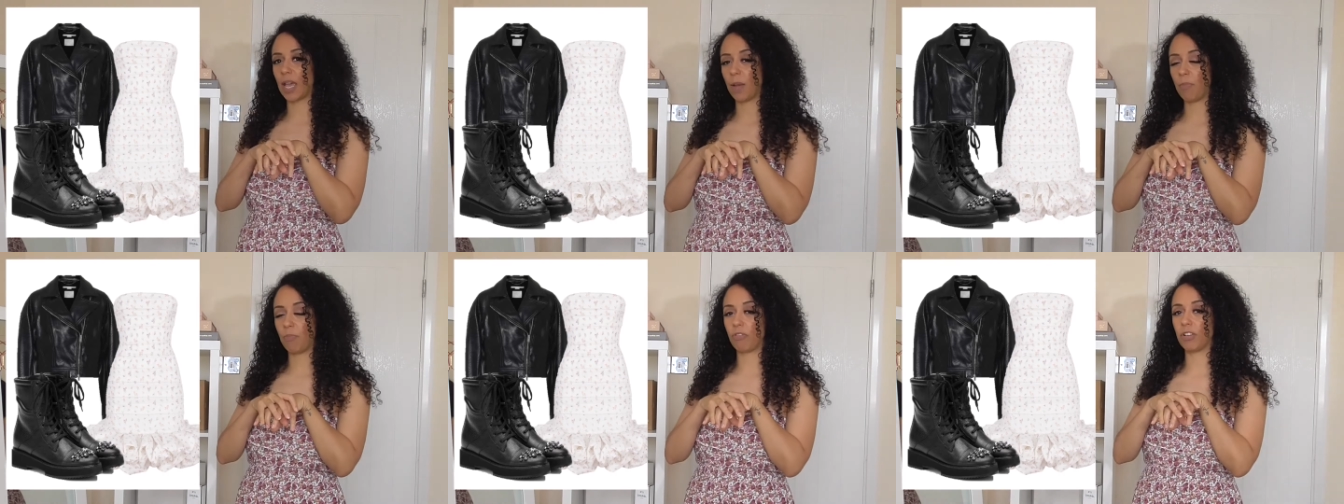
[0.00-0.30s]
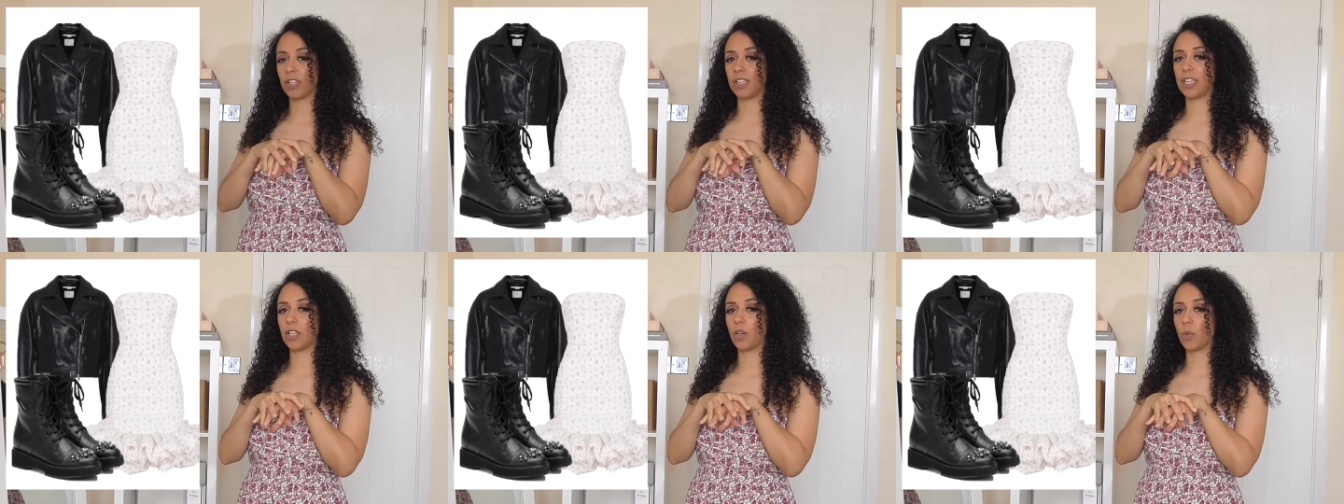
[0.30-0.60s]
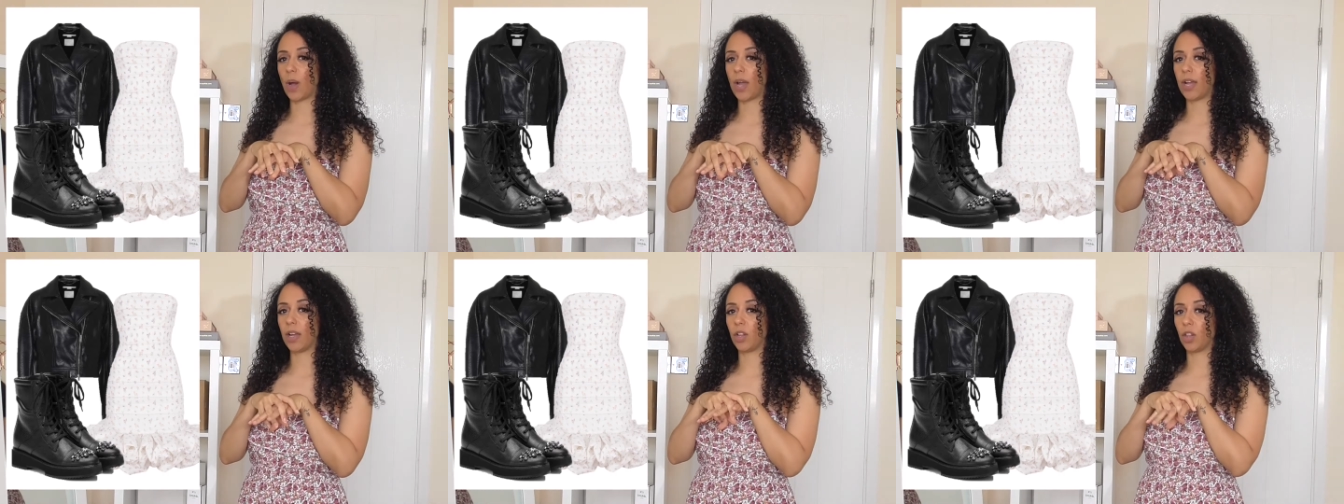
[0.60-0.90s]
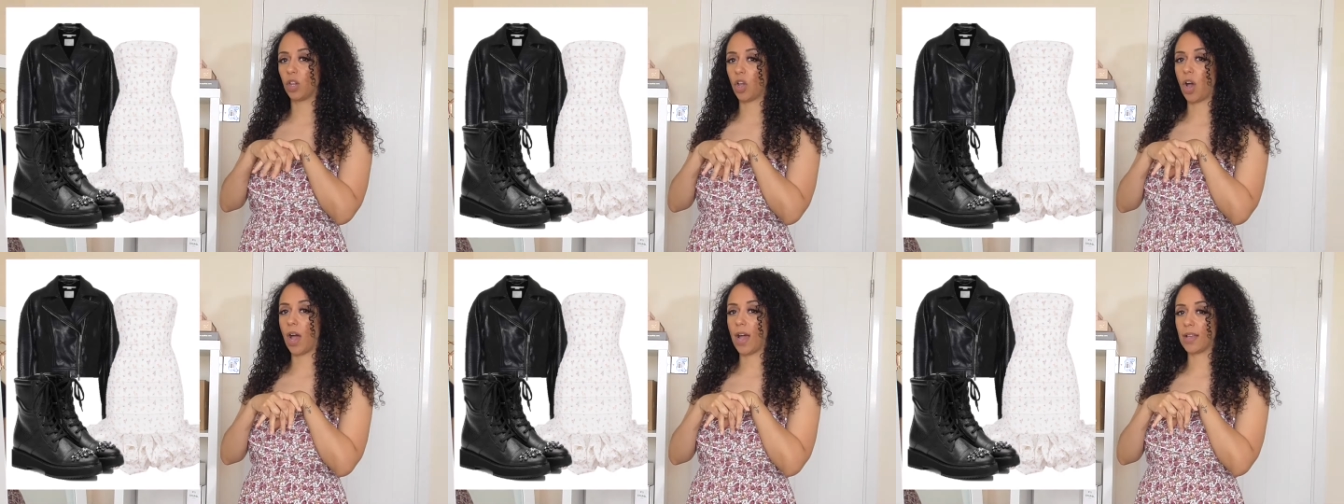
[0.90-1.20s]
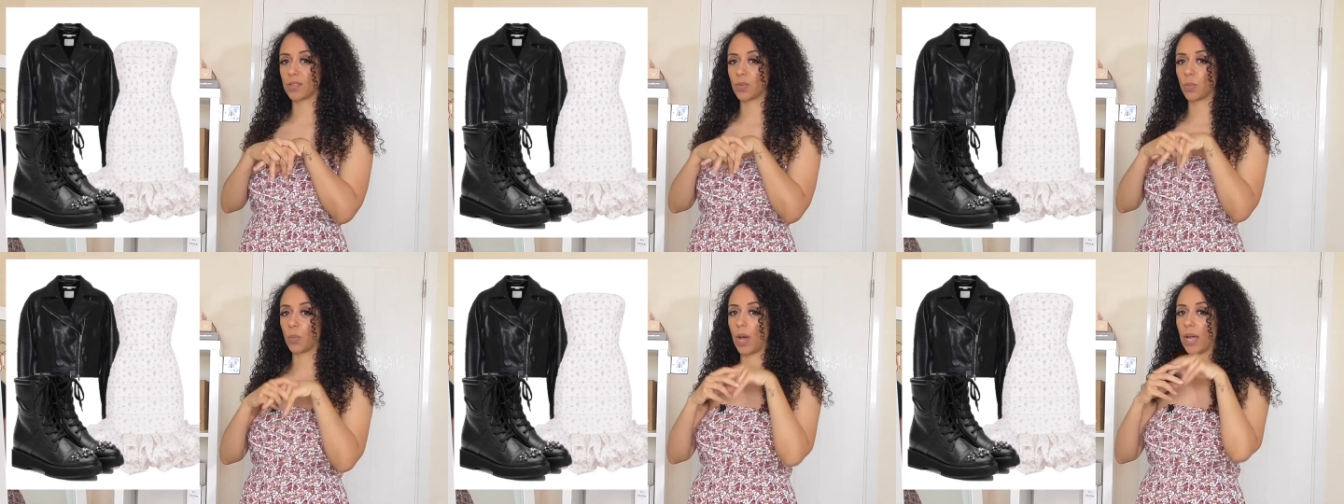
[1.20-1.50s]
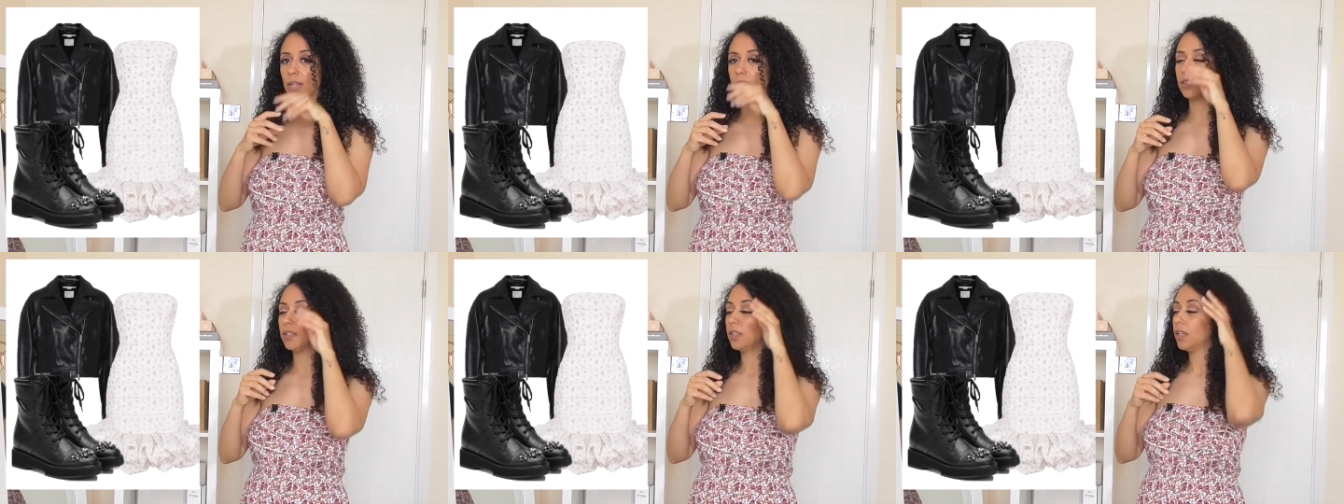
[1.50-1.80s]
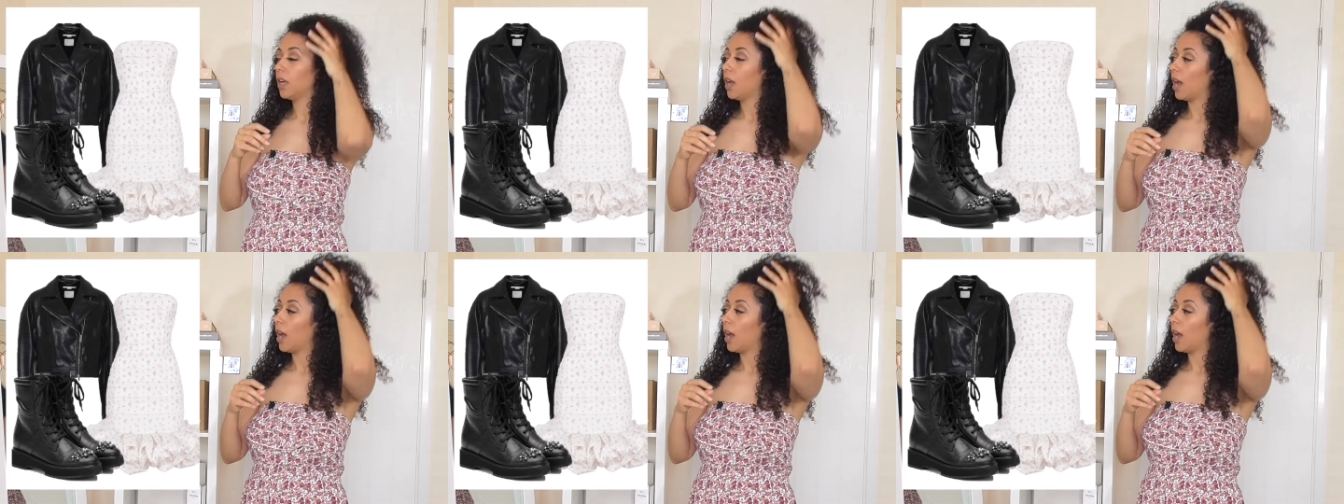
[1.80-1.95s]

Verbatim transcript: separately quite a lot as well.